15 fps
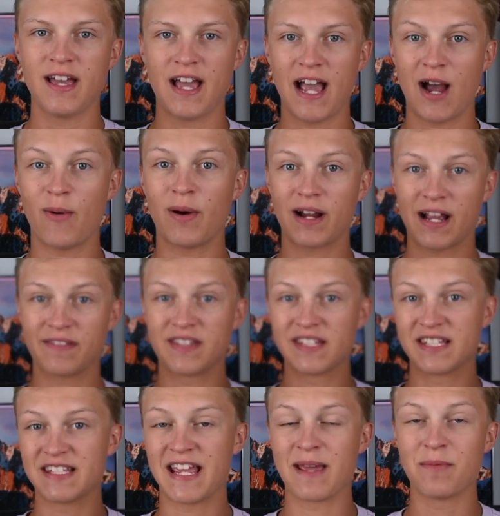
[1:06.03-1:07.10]
how I got the
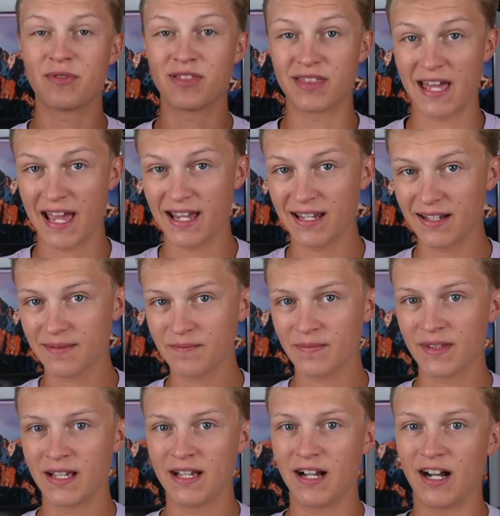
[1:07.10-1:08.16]
same thing
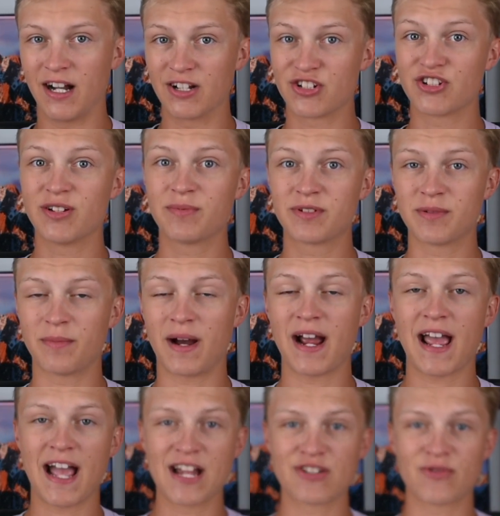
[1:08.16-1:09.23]
shipped to my
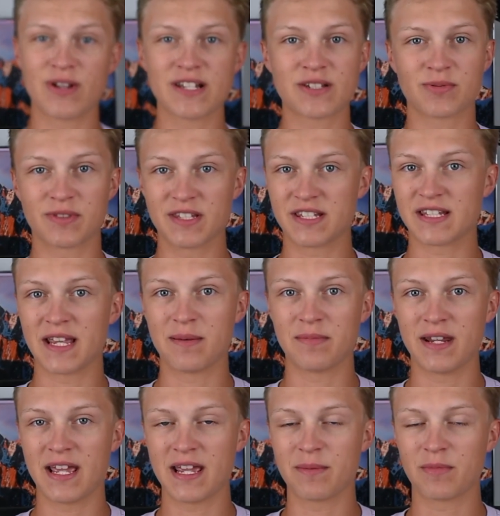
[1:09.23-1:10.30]
address with the same
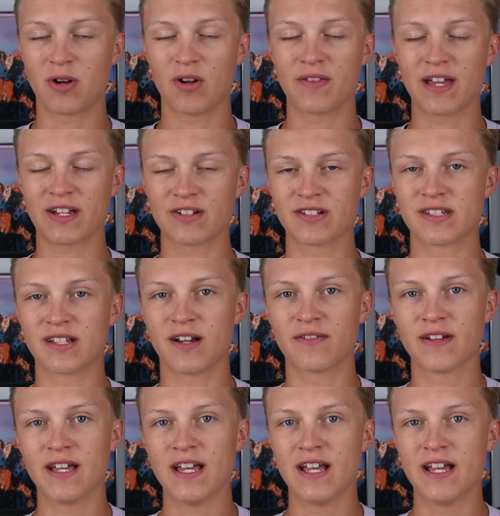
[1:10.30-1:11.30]
name and all that good stuff.